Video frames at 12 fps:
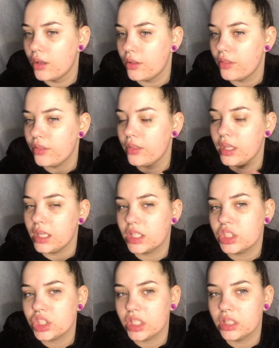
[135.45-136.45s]
the
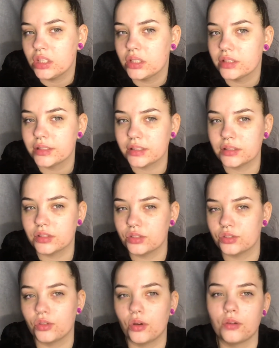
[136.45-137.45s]
itchiness and
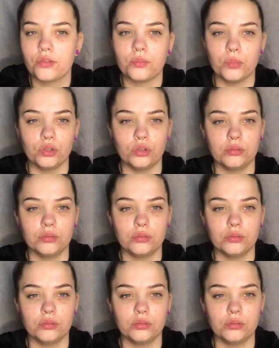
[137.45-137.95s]
stuff. But